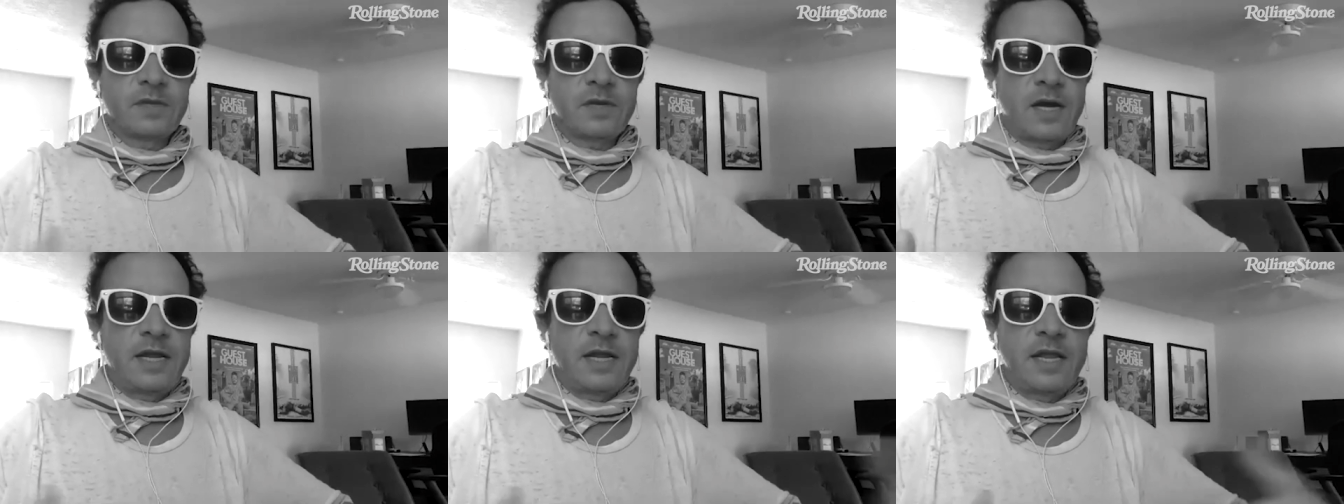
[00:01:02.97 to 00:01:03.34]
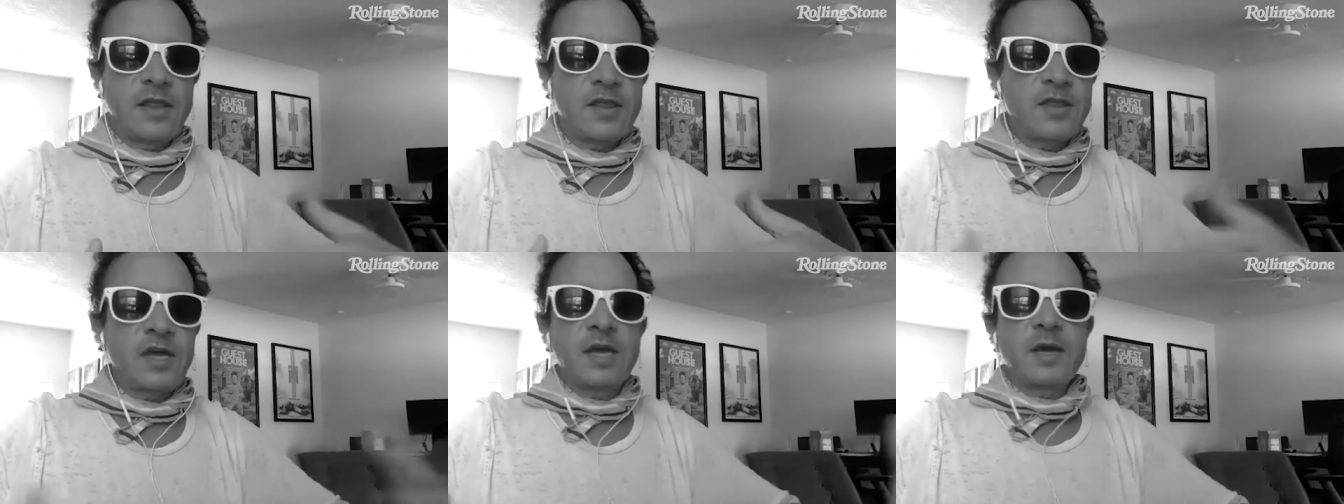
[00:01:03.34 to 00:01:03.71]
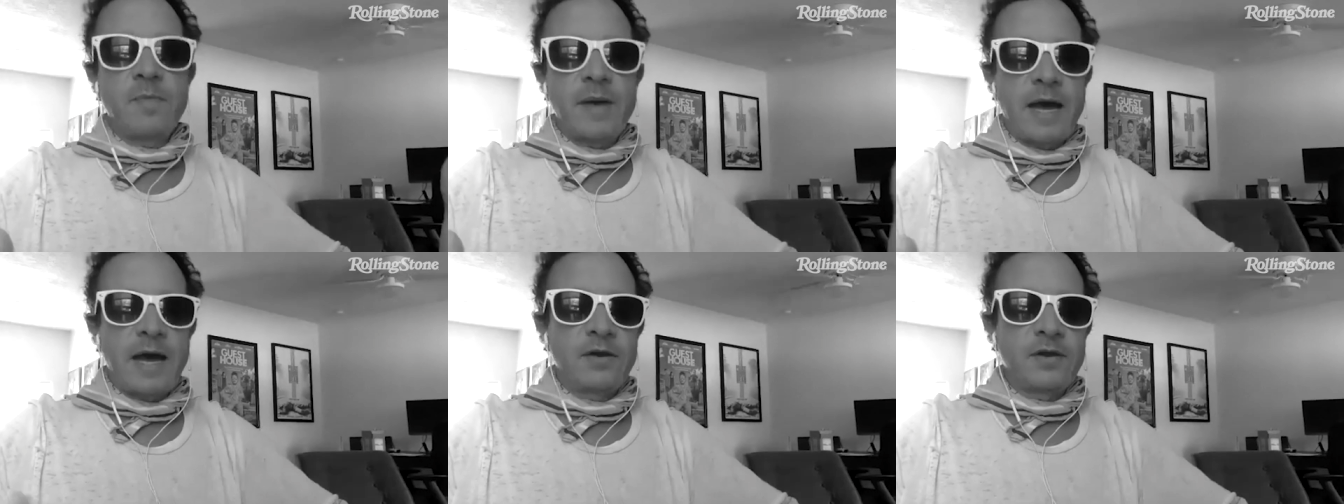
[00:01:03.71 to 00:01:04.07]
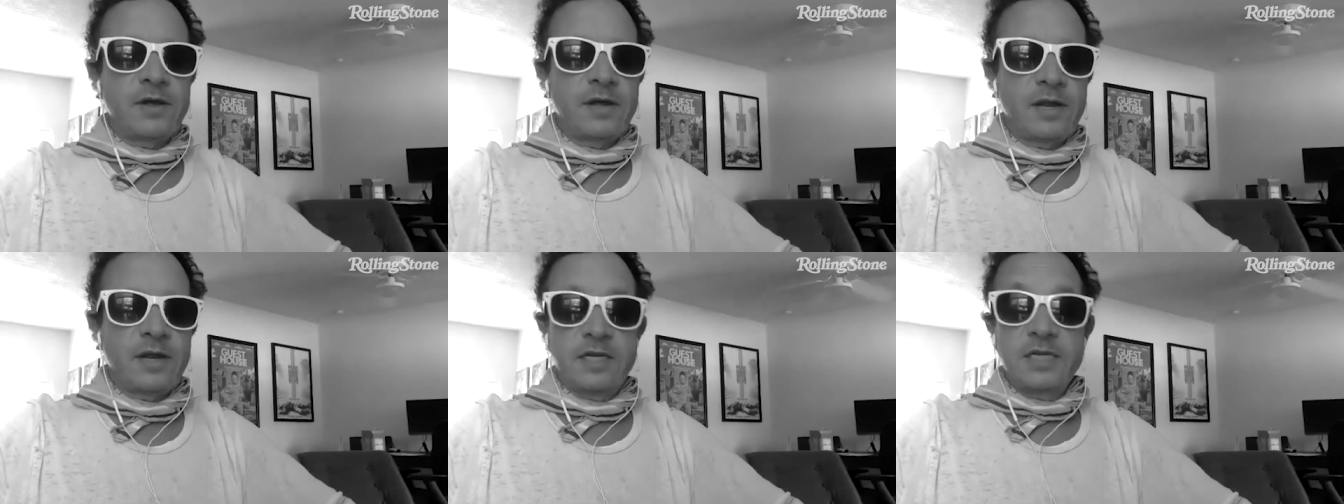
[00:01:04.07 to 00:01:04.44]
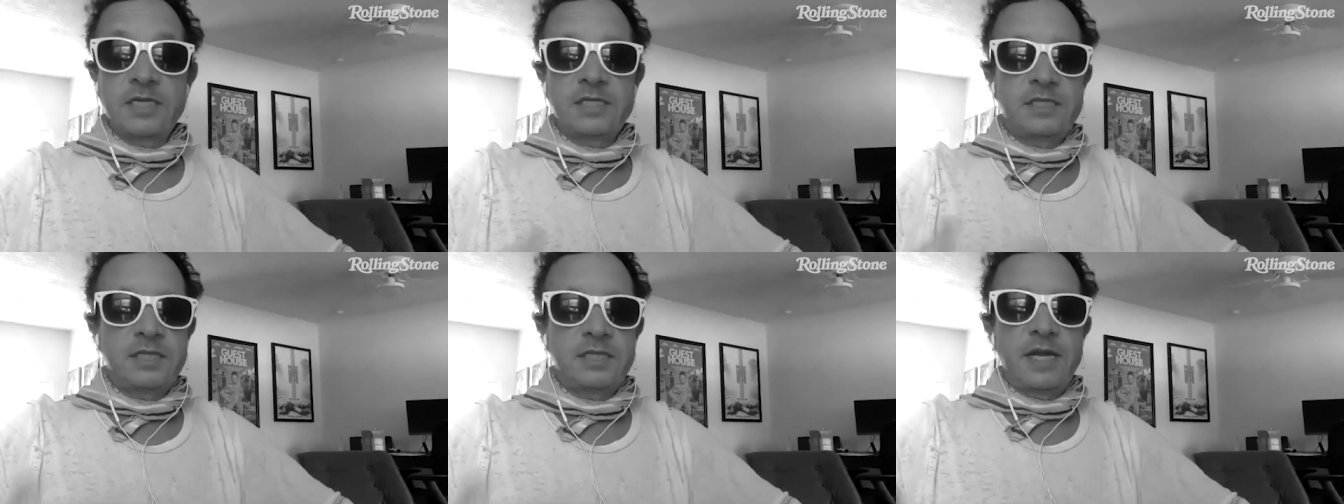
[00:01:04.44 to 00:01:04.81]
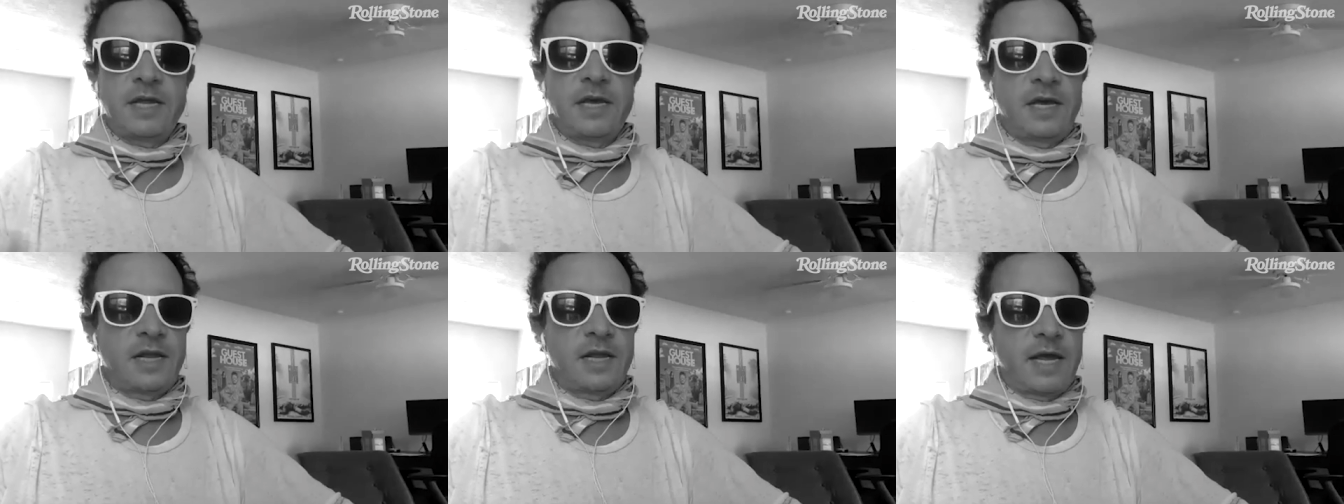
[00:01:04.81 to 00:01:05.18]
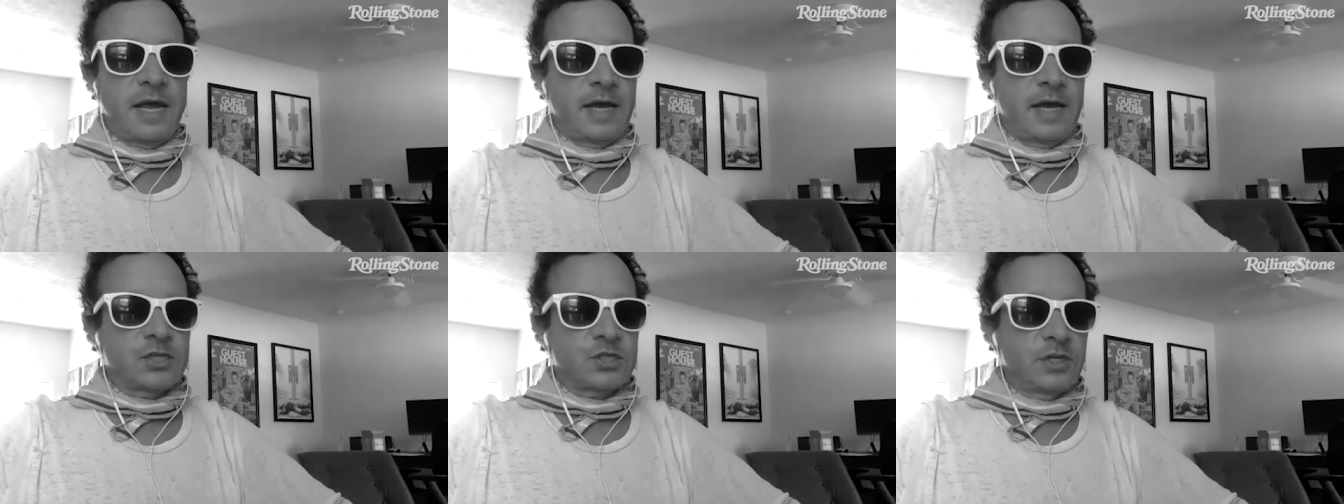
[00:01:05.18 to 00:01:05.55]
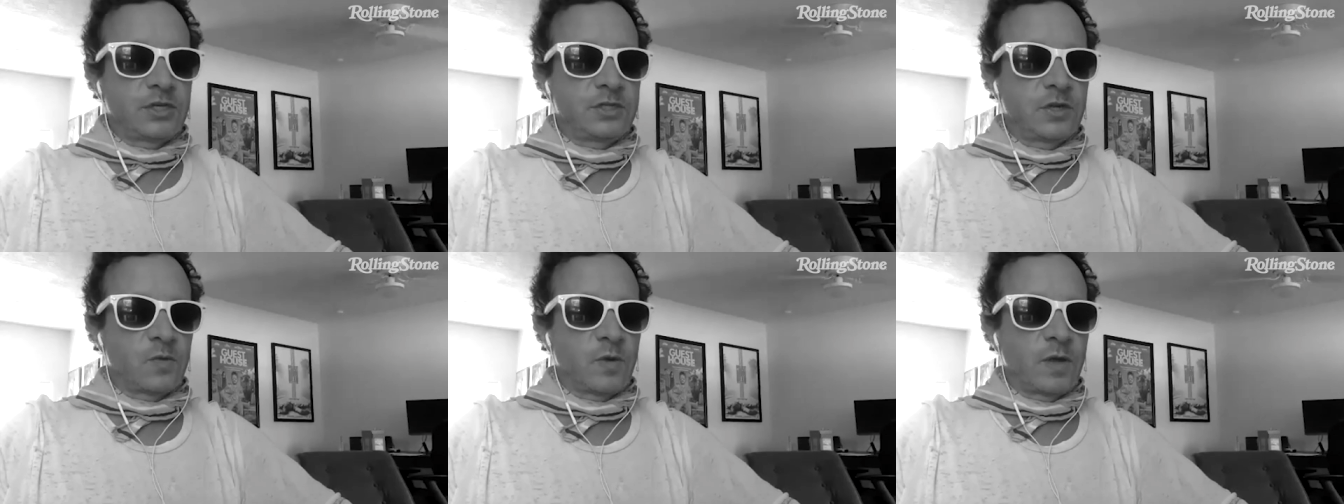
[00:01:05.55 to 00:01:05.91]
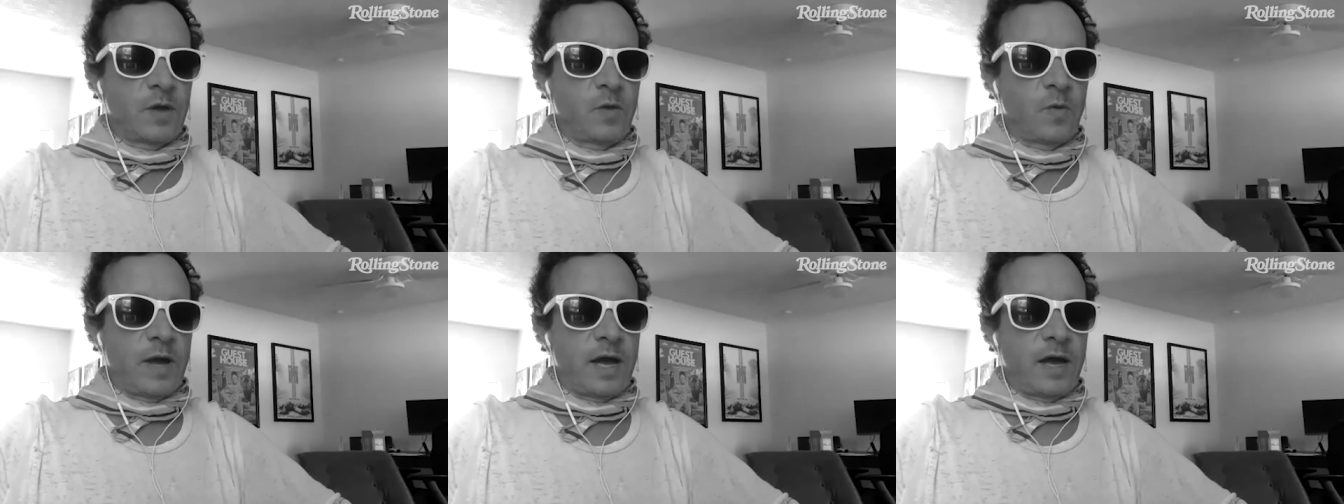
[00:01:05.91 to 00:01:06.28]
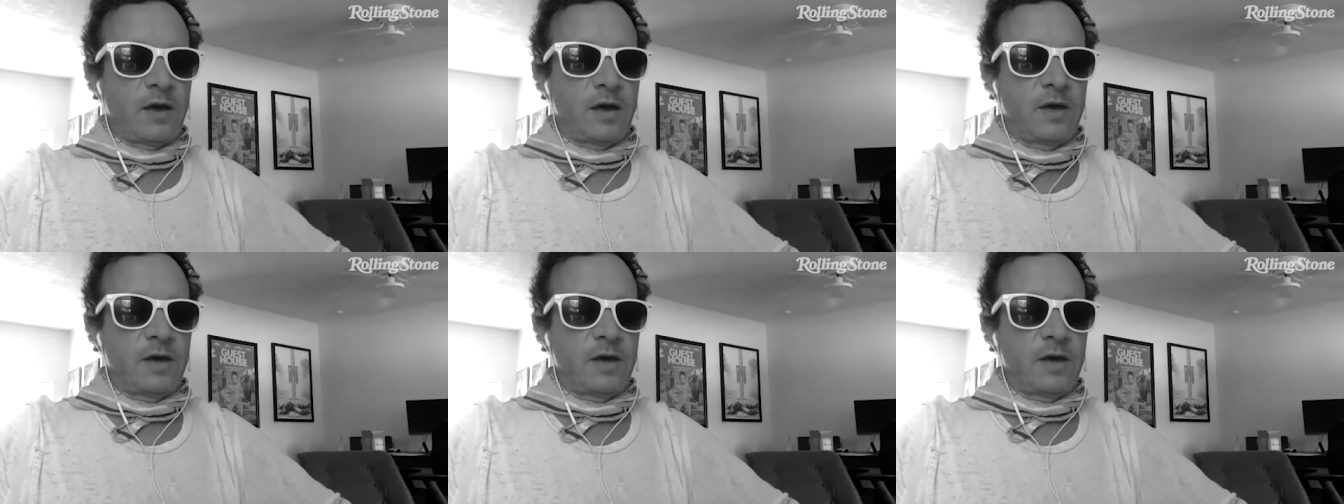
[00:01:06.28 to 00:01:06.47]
I didn't think about it. And I just did it. And I actually did really well.